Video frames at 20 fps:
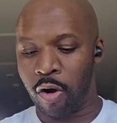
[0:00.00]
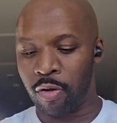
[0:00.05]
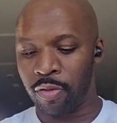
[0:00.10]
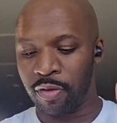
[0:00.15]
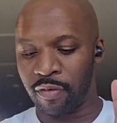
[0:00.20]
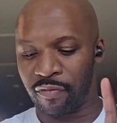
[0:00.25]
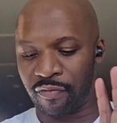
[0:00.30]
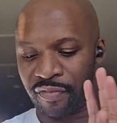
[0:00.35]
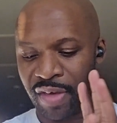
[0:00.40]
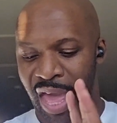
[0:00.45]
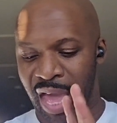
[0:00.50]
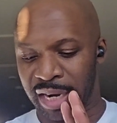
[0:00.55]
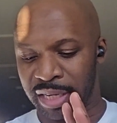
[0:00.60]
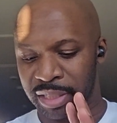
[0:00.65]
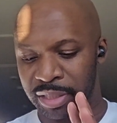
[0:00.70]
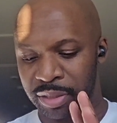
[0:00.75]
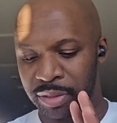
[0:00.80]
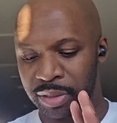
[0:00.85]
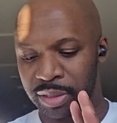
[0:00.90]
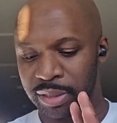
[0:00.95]
the
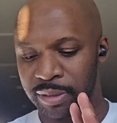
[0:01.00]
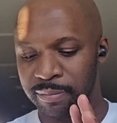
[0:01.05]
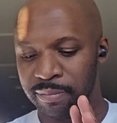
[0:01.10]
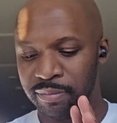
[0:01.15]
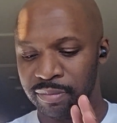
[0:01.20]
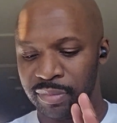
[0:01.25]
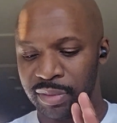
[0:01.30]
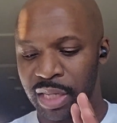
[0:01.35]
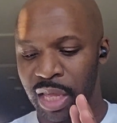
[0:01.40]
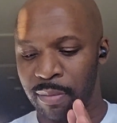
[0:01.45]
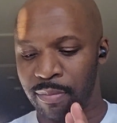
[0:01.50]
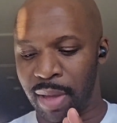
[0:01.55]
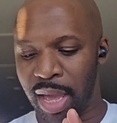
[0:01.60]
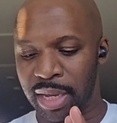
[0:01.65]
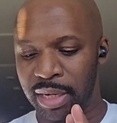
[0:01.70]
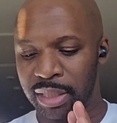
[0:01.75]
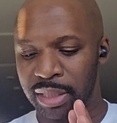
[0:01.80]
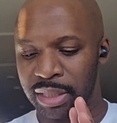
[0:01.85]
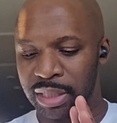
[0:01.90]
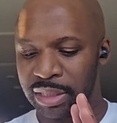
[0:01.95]
factors that
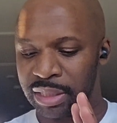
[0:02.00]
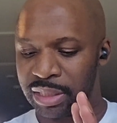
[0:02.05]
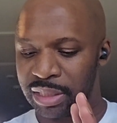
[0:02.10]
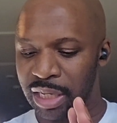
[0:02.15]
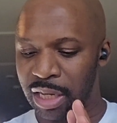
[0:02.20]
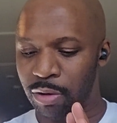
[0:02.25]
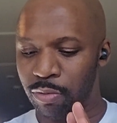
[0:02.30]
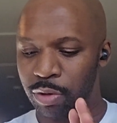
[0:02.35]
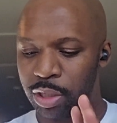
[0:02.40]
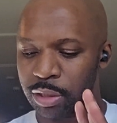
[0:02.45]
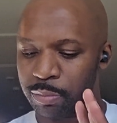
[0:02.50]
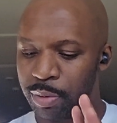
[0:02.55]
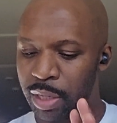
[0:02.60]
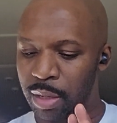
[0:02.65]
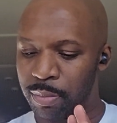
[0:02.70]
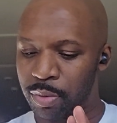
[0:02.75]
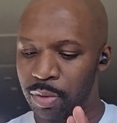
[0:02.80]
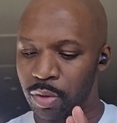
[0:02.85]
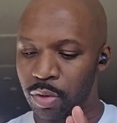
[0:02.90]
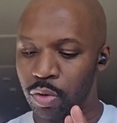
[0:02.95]
might distinguish
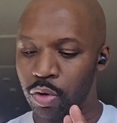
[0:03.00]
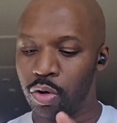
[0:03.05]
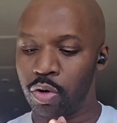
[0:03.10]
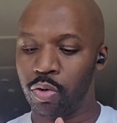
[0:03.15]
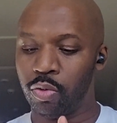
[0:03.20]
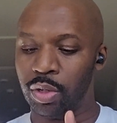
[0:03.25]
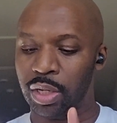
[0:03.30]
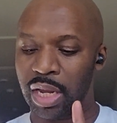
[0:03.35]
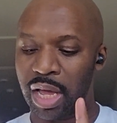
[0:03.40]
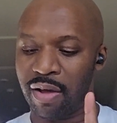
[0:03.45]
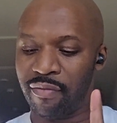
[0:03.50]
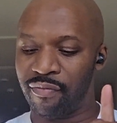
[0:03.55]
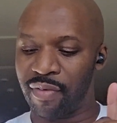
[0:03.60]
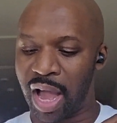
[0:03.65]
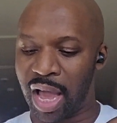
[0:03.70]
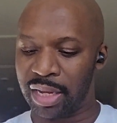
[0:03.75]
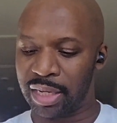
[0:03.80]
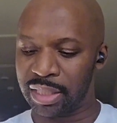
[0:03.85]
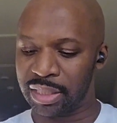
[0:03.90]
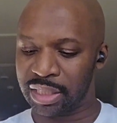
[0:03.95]
people who love
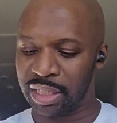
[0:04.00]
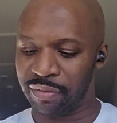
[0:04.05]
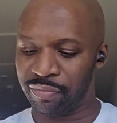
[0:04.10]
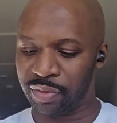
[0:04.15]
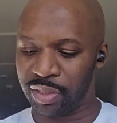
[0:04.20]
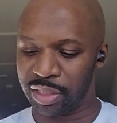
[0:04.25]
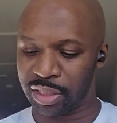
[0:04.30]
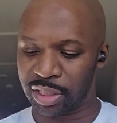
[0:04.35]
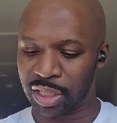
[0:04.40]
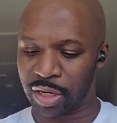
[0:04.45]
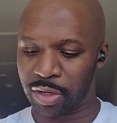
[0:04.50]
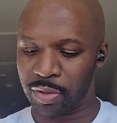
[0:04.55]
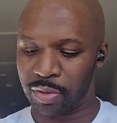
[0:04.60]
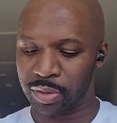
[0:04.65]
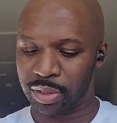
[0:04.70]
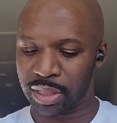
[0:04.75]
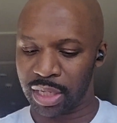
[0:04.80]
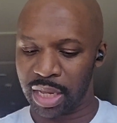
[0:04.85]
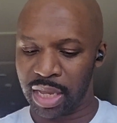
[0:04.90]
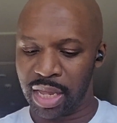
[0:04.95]
violent TV
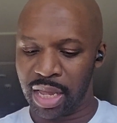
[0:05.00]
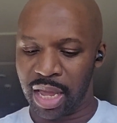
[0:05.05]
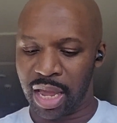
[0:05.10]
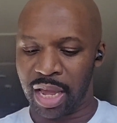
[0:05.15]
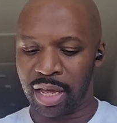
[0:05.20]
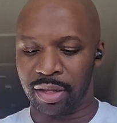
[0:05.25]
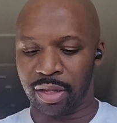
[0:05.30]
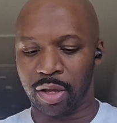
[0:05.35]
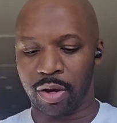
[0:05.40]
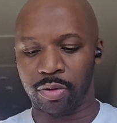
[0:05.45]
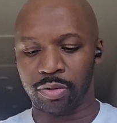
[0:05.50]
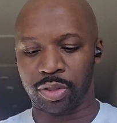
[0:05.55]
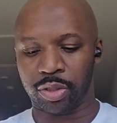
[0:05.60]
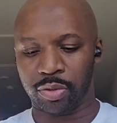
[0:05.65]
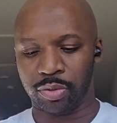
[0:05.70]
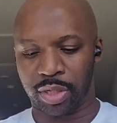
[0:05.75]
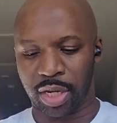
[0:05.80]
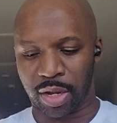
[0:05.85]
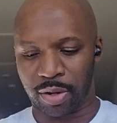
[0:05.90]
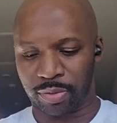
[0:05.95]
shows and those who
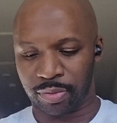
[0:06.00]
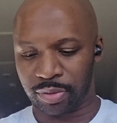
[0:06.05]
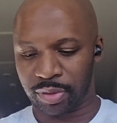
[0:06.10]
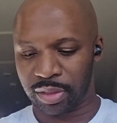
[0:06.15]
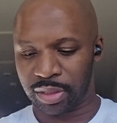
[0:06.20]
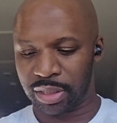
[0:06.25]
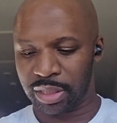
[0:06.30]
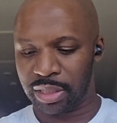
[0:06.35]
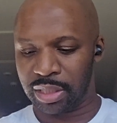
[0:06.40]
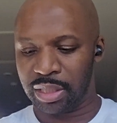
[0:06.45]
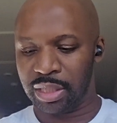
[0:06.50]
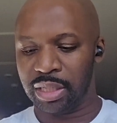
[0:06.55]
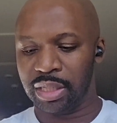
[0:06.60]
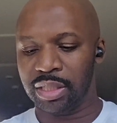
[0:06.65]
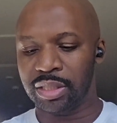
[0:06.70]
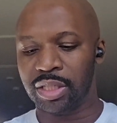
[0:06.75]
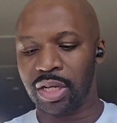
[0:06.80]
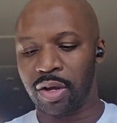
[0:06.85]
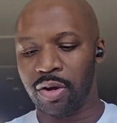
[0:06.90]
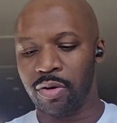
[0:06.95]
don't.
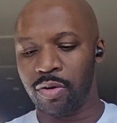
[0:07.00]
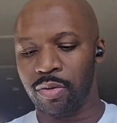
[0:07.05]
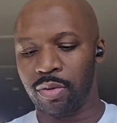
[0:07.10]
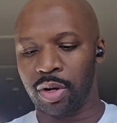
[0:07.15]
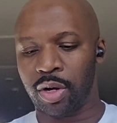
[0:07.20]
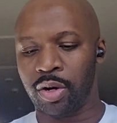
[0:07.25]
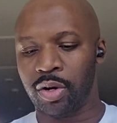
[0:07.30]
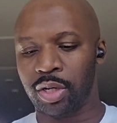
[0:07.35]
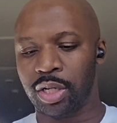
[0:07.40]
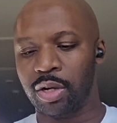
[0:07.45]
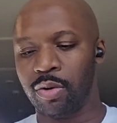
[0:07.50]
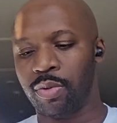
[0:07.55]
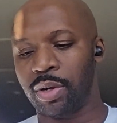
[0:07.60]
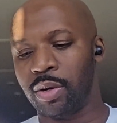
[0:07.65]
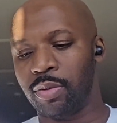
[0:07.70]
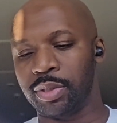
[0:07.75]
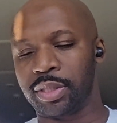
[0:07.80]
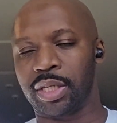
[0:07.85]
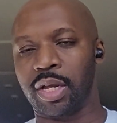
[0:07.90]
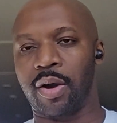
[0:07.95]
So earlier, what it
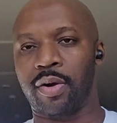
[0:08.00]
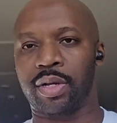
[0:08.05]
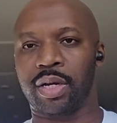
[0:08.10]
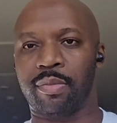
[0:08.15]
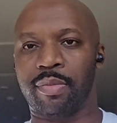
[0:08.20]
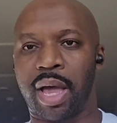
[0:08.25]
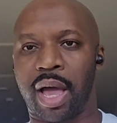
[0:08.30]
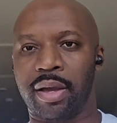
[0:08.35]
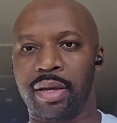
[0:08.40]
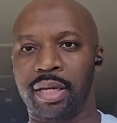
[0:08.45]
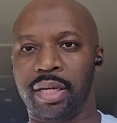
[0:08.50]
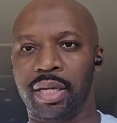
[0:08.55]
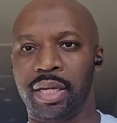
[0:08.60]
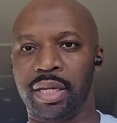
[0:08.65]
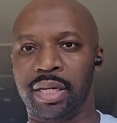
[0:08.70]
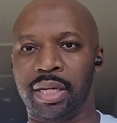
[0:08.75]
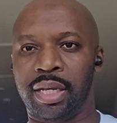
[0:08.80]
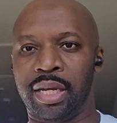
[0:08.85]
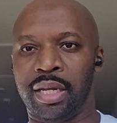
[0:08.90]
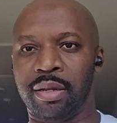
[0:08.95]
was talking about
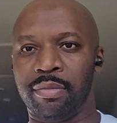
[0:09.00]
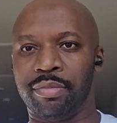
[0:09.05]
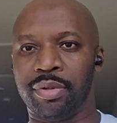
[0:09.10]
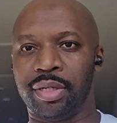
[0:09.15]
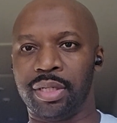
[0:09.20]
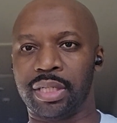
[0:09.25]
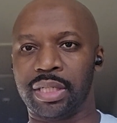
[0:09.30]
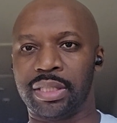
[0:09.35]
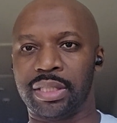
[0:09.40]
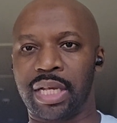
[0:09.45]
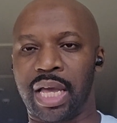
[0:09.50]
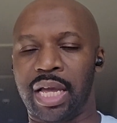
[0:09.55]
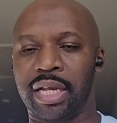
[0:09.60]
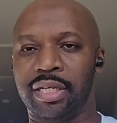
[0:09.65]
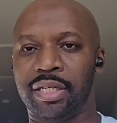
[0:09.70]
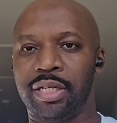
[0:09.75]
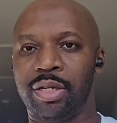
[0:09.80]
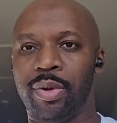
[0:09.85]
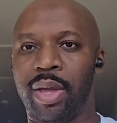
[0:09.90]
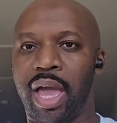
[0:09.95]
in the book is that
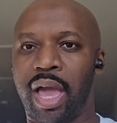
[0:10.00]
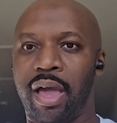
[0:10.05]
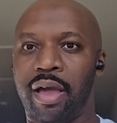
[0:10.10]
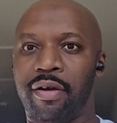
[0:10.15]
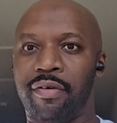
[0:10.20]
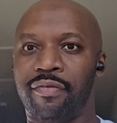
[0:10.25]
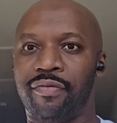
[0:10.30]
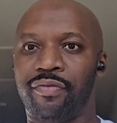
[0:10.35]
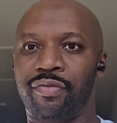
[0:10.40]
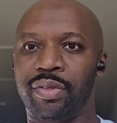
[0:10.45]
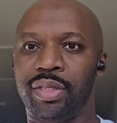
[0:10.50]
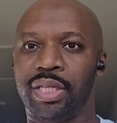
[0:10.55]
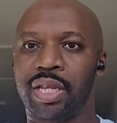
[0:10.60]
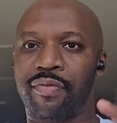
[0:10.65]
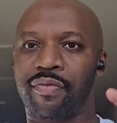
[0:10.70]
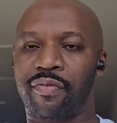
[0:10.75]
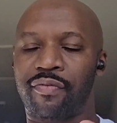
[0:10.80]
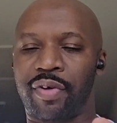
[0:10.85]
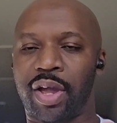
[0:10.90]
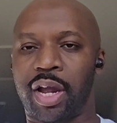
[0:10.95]
you have
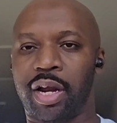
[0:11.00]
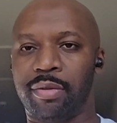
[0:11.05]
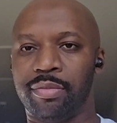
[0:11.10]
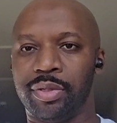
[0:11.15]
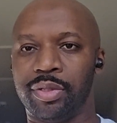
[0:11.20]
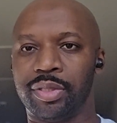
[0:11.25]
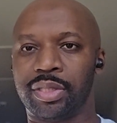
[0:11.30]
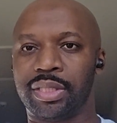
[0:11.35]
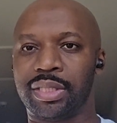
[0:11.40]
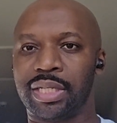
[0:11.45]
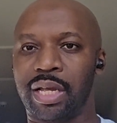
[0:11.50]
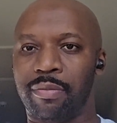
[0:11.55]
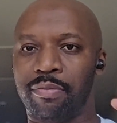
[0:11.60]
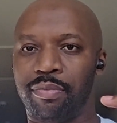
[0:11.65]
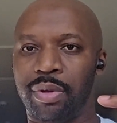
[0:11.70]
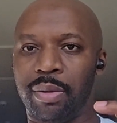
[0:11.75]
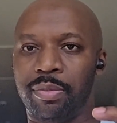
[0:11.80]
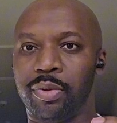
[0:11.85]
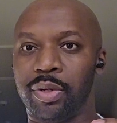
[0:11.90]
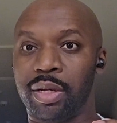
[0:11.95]
different variables. Some
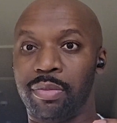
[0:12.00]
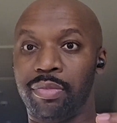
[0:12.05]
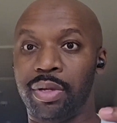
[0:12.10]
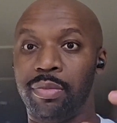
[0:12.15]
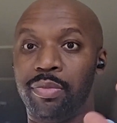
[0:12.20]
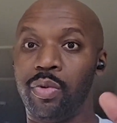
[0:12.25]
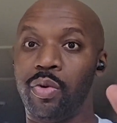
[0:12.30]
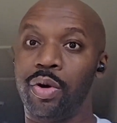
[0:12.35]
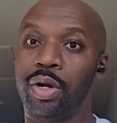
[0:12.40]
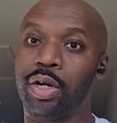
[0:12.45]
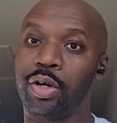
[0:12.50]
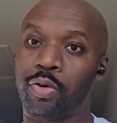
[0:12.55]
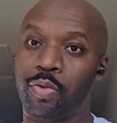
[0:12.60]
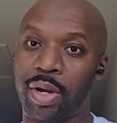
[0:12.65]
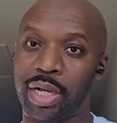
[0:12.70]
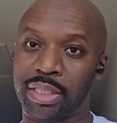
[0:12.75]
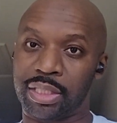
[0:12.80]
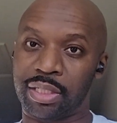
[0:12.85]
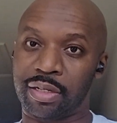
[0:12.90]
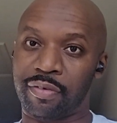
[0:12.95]
people can be more
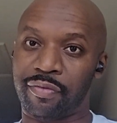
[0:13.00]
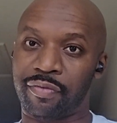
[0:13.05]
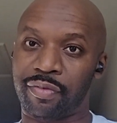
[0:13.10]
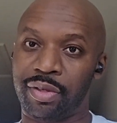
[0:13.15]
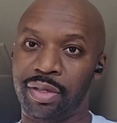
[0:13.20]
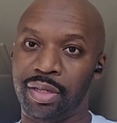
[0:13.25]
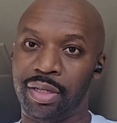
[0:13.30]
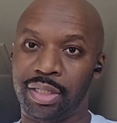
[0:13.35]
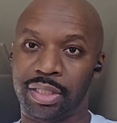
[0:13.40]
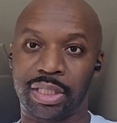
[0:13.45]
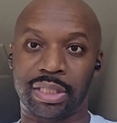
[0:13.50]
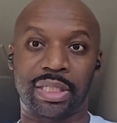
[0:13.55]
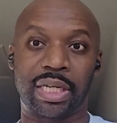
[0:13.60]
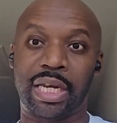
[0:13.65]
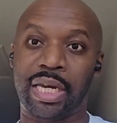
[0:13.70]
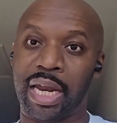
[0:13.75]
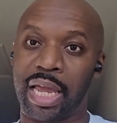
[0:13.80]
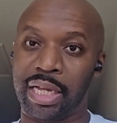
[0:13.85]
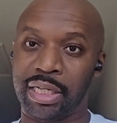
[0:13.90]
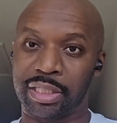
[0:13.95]
aggressive just
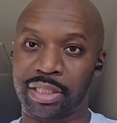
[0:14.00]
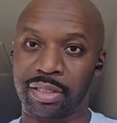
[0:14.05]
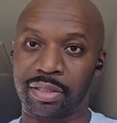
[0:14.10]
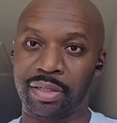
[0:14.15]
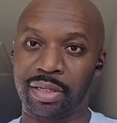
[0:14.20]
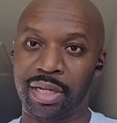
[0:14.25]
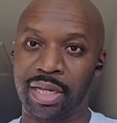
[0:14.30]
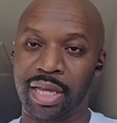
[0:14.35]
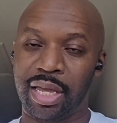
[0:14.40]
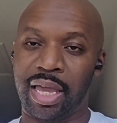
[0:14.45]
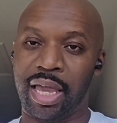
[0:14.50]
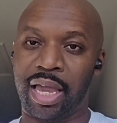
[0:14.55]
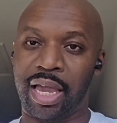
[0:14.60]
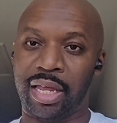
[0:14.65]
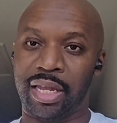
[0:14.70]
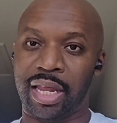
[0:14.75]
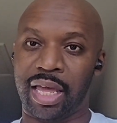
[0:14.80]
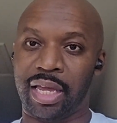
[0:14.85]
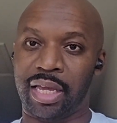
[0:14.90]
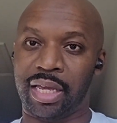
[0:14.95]
in nature,
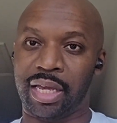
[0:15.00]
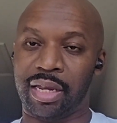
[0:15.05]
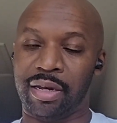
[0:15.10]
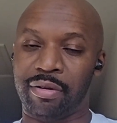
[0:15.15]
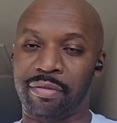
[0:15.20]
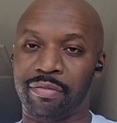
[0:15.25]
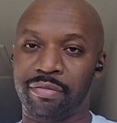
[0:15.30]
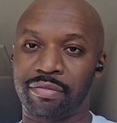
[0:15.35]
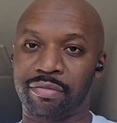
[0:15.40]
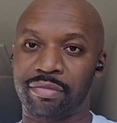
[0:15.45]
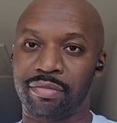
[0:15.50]
and they can